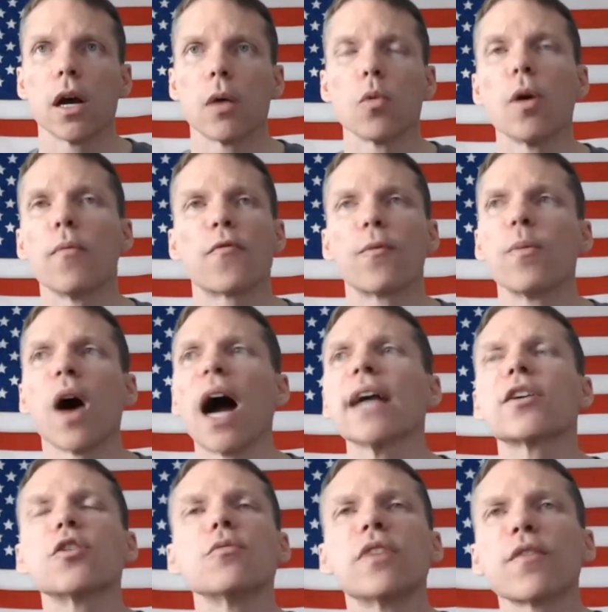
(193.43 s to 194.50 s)
What
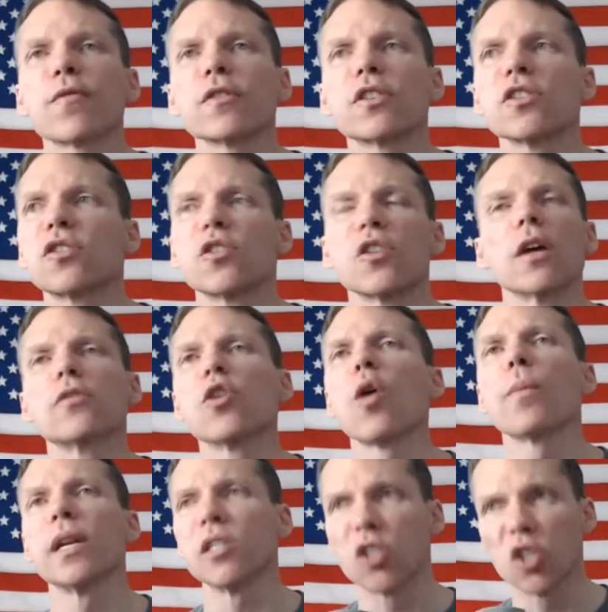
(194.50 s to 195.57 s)
IQ differences
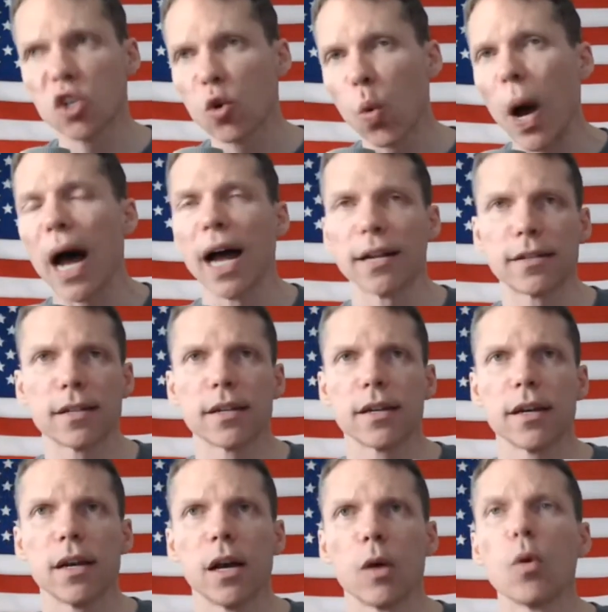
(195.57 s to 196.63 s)
don't mean squat.
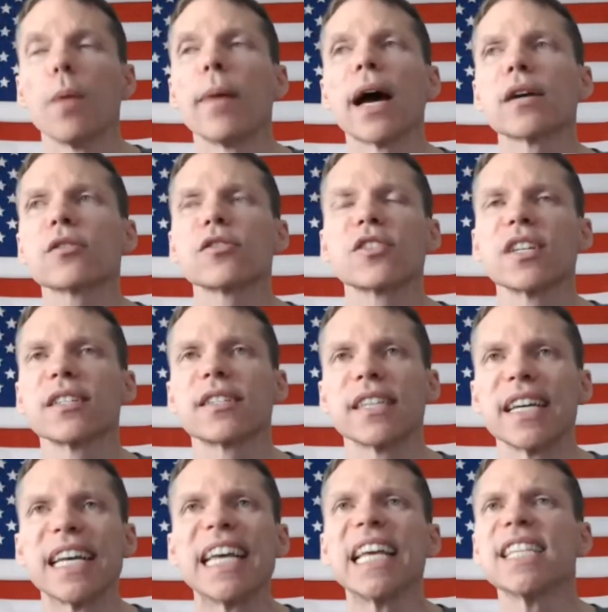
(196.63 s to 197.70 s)
What matters is
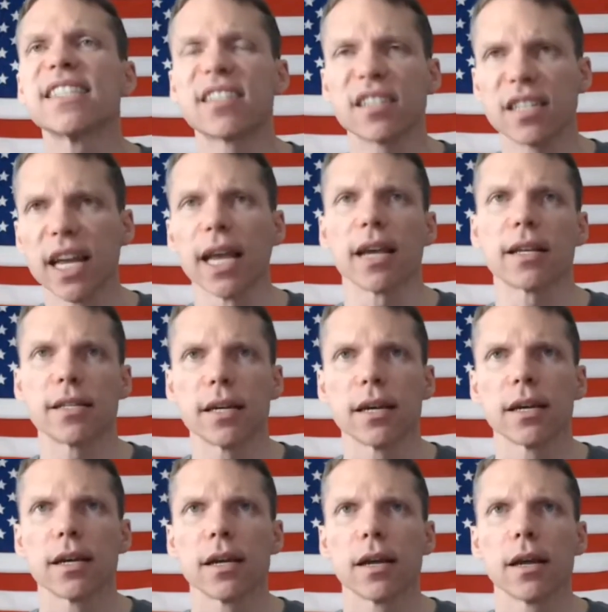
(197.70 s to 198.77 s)
instinct.
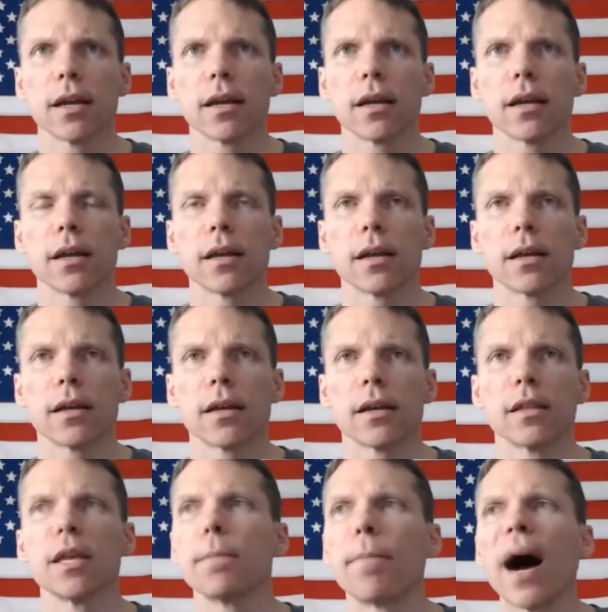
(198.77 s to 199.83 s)

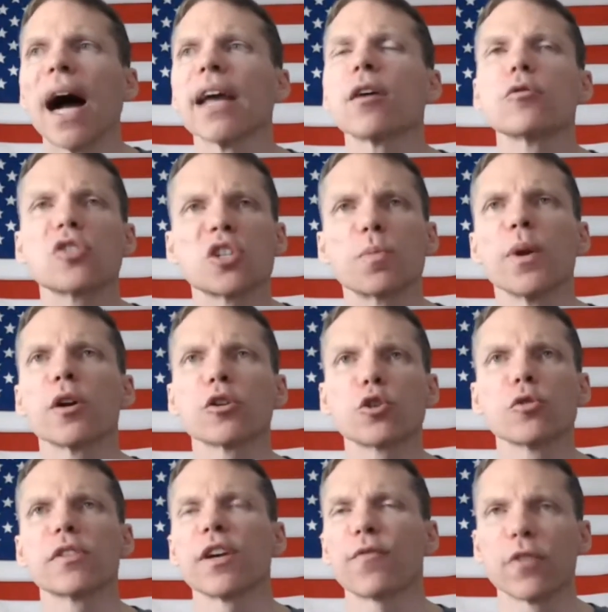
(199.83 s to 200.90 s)
The
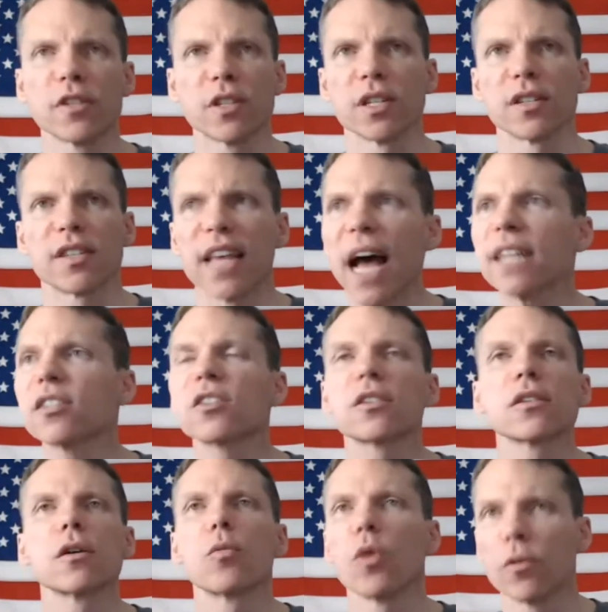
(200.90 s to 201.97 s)
bio-spiritual differences.
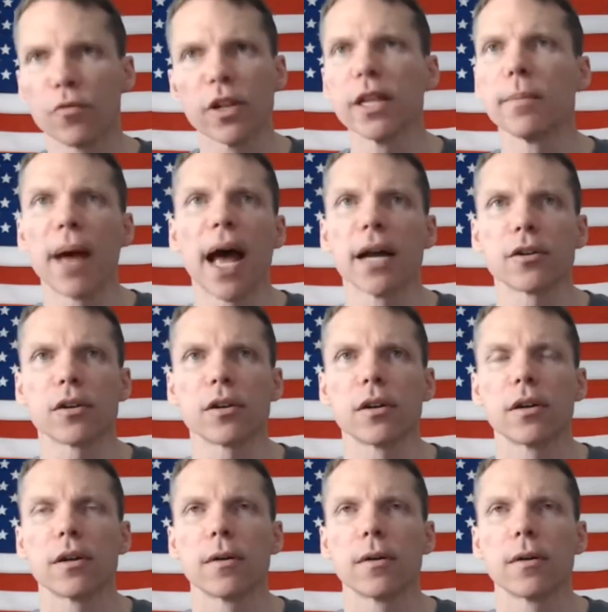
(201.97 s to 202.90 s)
That's what really matter.